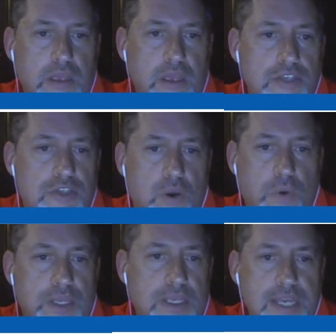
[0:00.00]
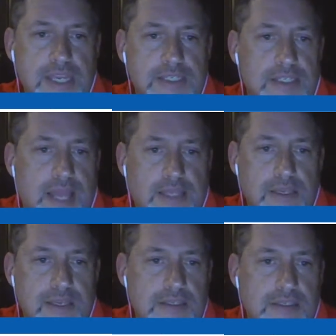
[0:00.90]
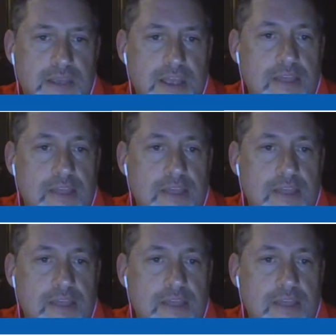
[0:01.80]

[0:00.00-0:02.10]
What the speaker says: is going east like this.